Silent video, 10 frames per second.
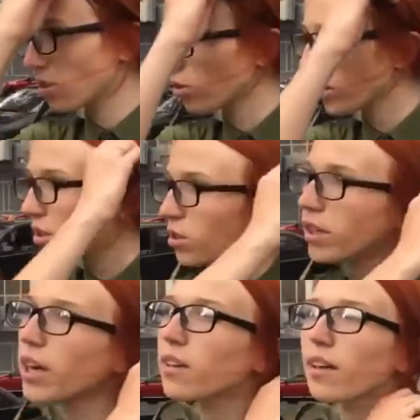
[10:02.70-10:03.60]
trying to
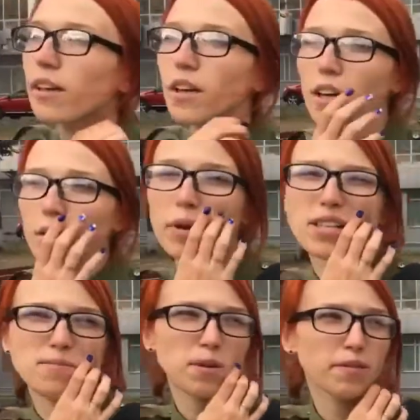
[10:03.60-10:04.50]
get like
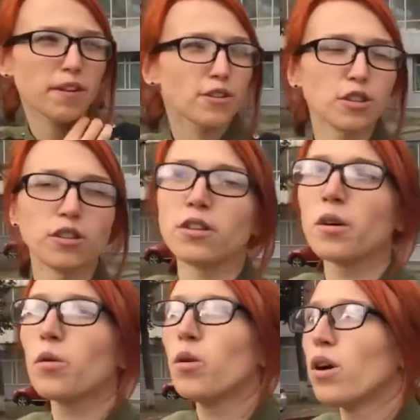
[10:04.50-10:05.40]
man's profession, you
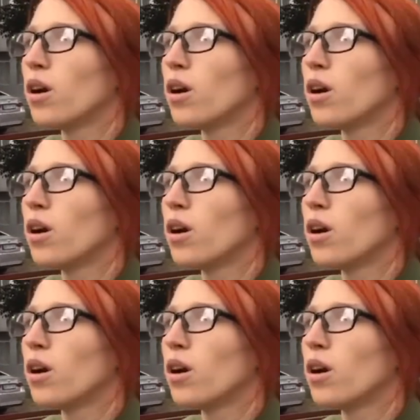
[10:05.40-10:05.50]
know,